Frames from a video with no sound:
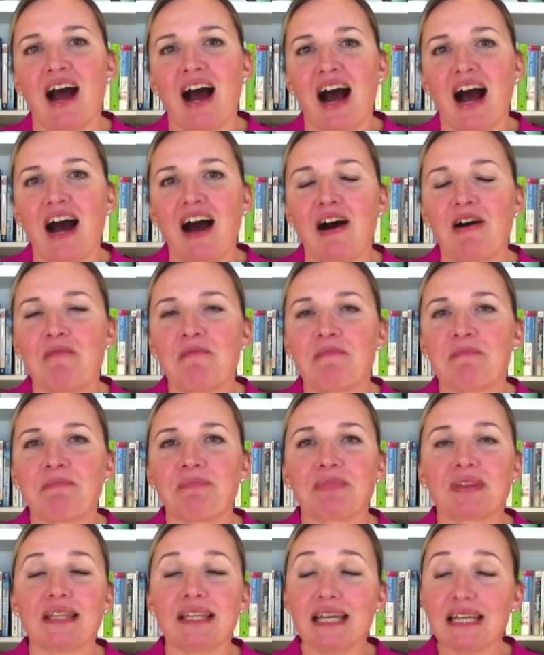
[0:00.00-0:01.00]

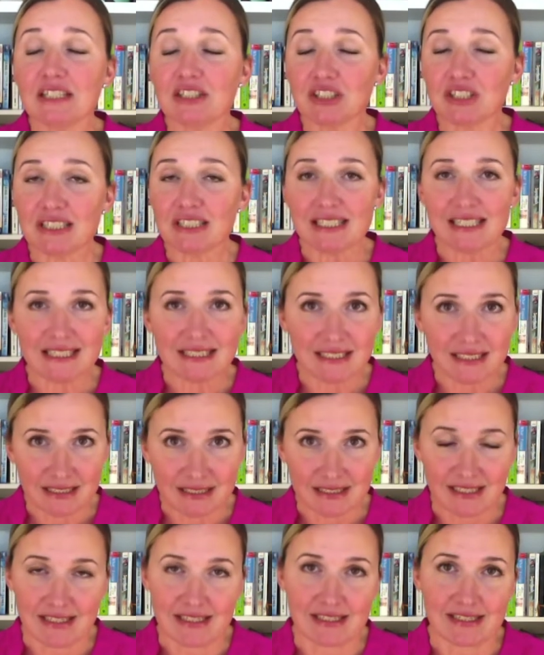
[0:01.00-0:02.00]
Then genetic
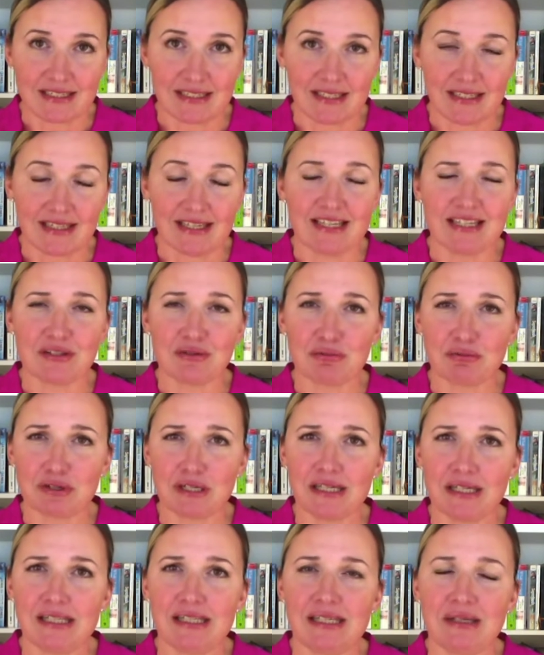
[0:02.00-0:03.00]
testing is
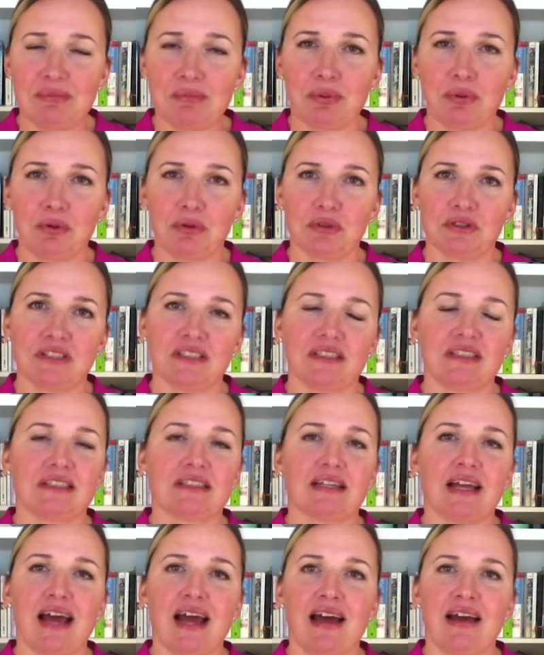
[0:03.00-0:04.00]
really important,
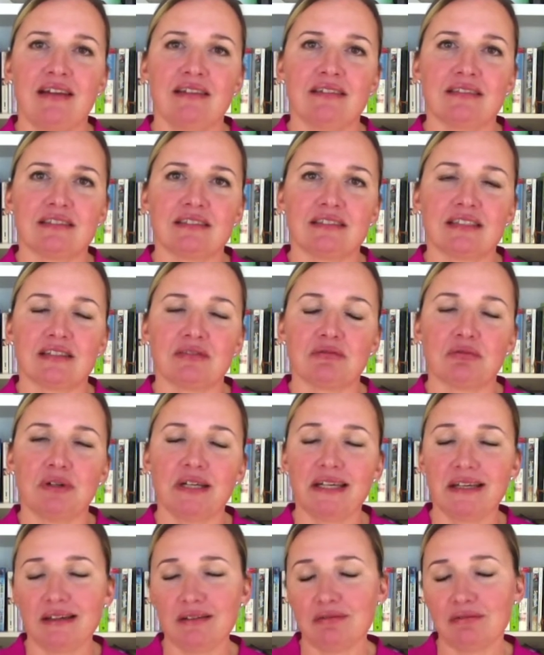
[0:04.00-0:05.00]
and
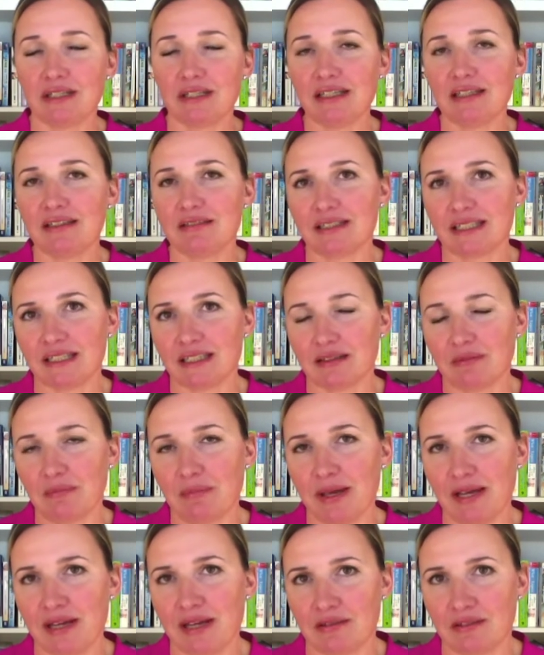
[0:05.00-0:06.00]
we really
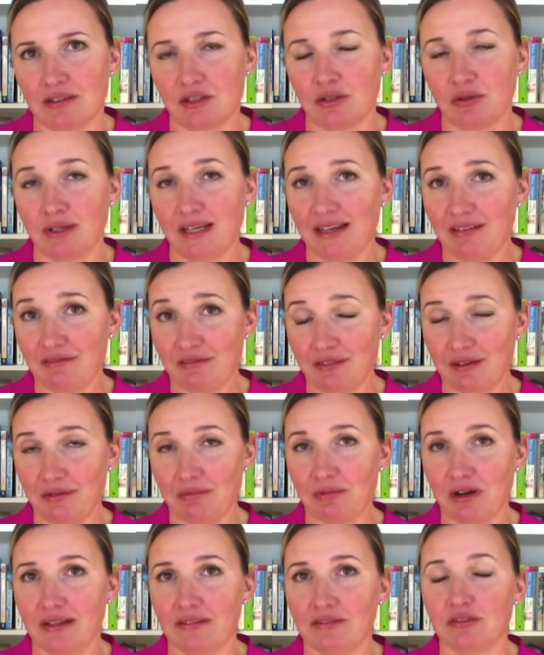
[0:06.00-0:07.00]
recommend to
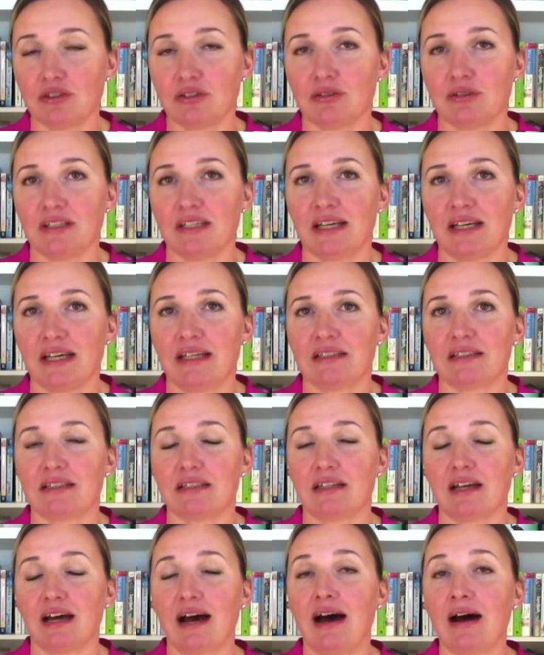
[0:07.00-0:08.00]
everyone to get
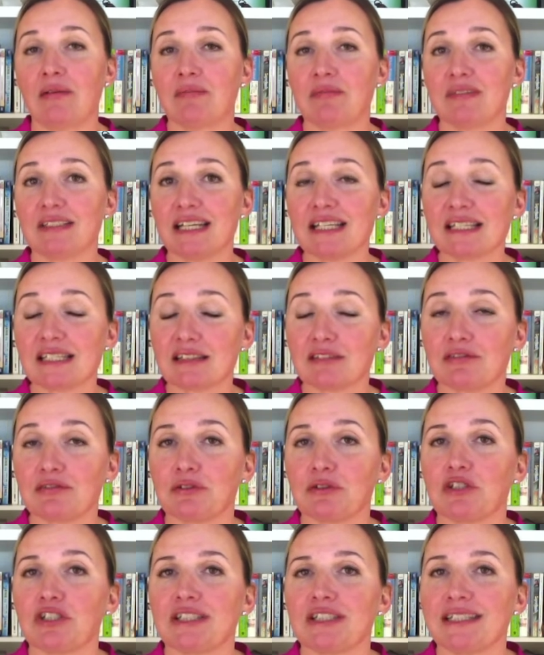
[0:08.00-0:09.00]
tested for
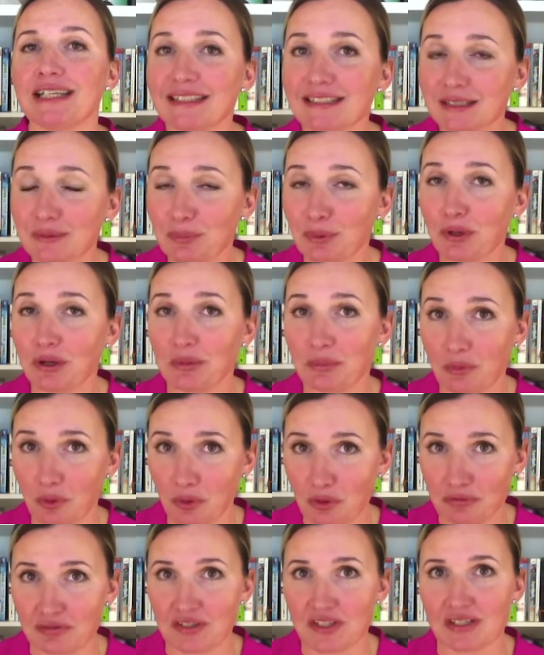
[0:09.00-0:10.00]
genetic
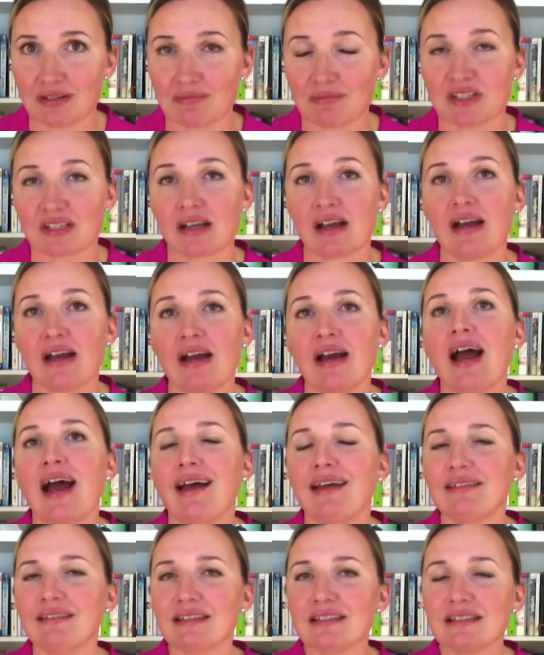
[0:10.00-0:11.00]
polymorphisms.
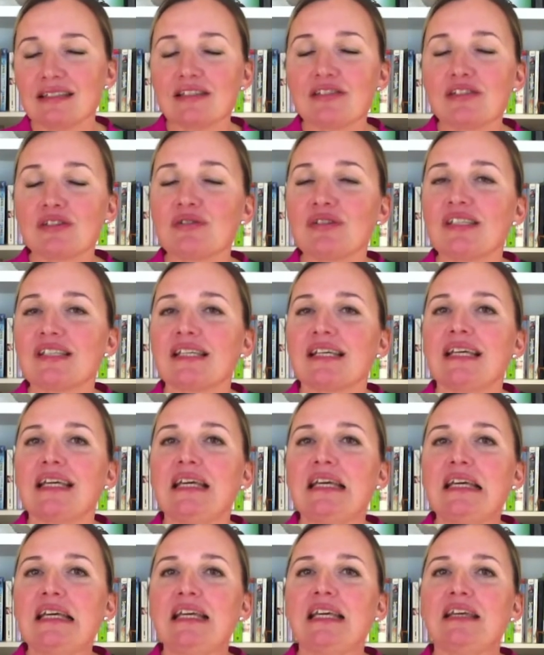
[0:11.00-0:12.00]
And this is to
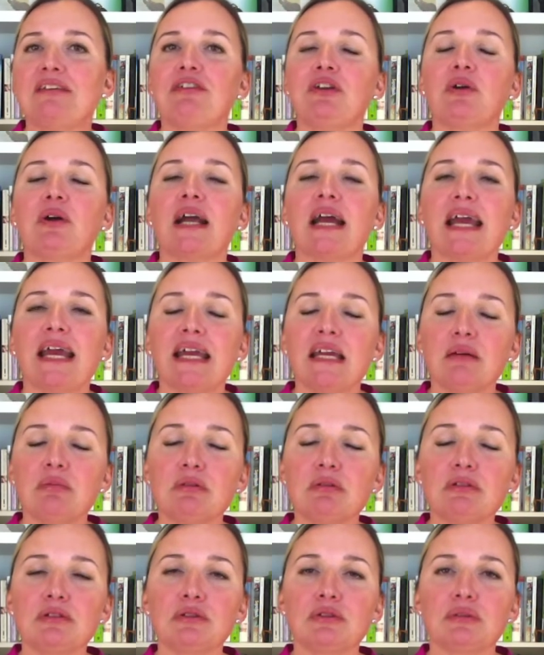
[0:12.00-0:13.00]
see if you're
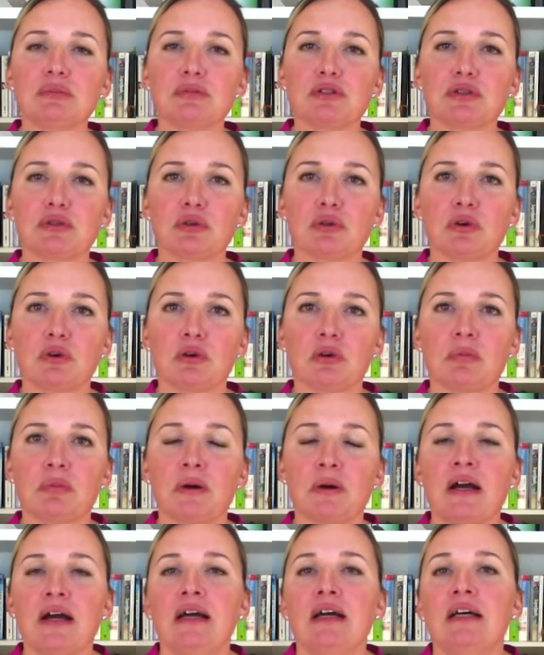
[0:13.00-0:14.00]
able to absorb
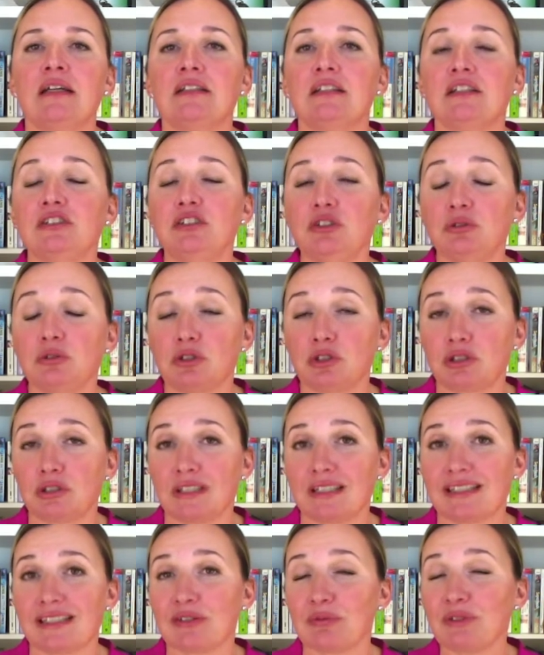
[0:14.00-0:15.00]
the
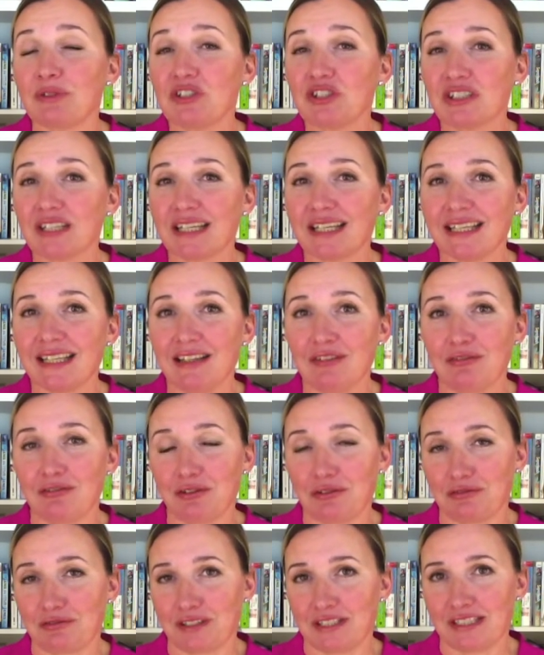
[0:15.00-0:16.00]
nutrients which are key for
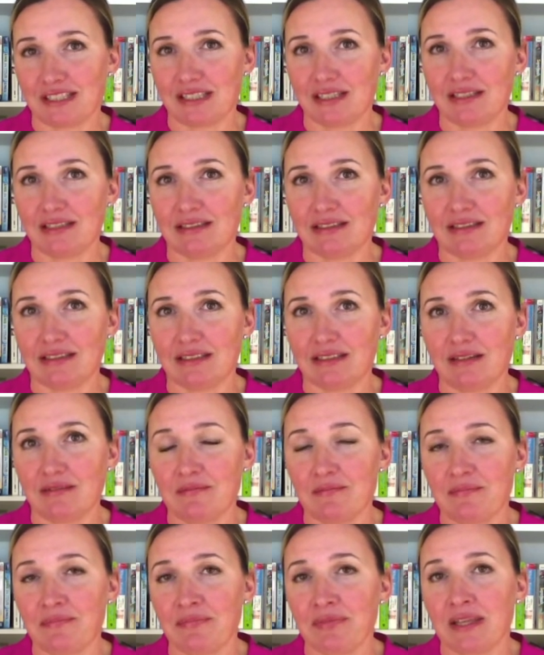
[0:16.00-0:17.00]
fertility,
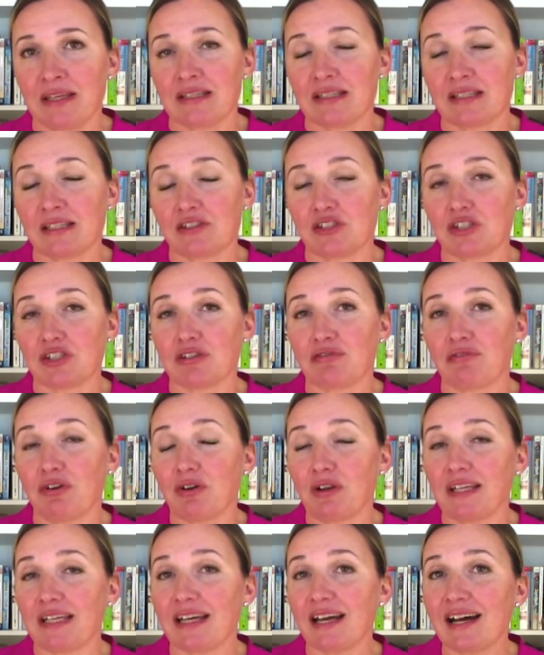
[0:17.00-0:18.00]
such as
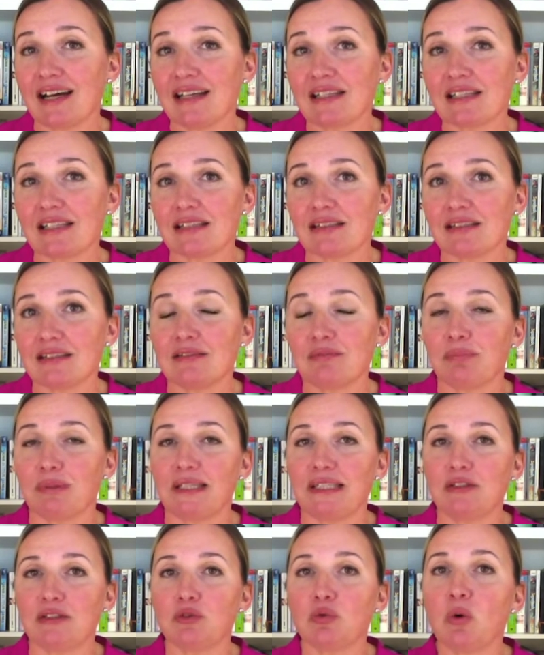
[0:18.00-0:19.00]
folic acid,
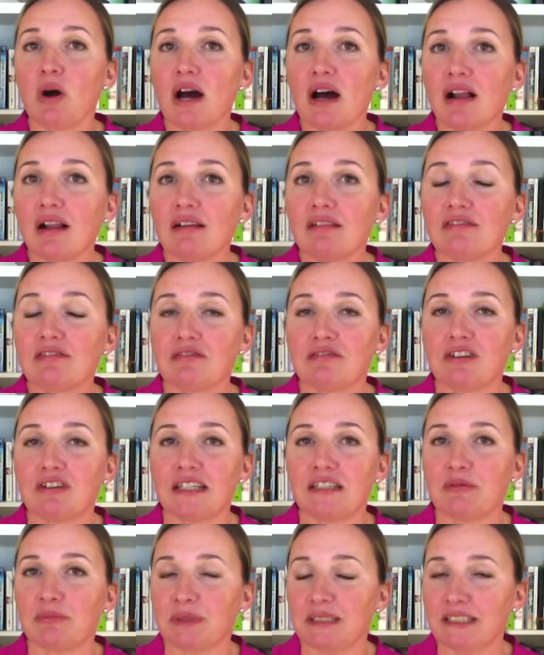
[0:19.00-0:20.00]
B12,
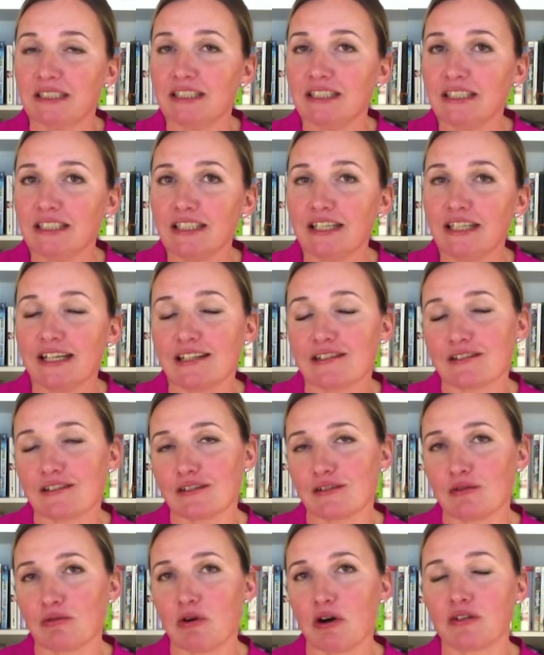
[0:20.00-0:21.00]
vitamin D, and
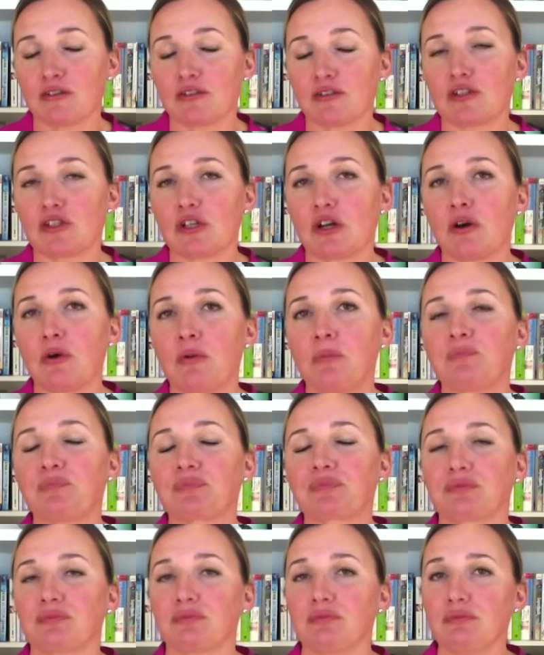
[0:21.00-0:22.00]
so on. So
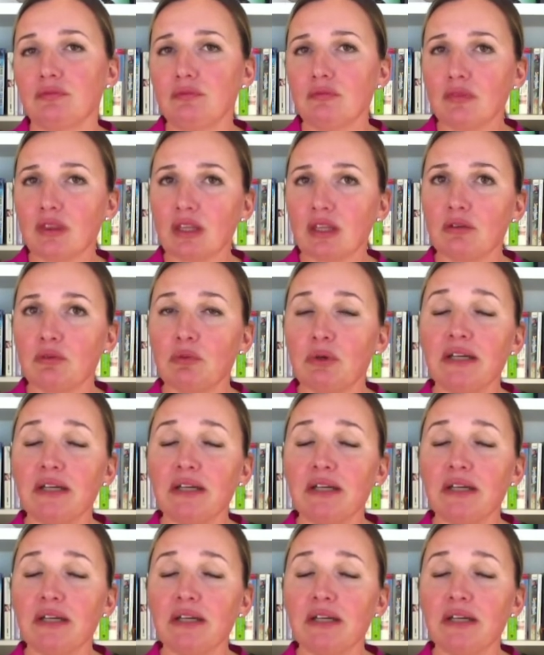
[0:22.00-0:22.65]
we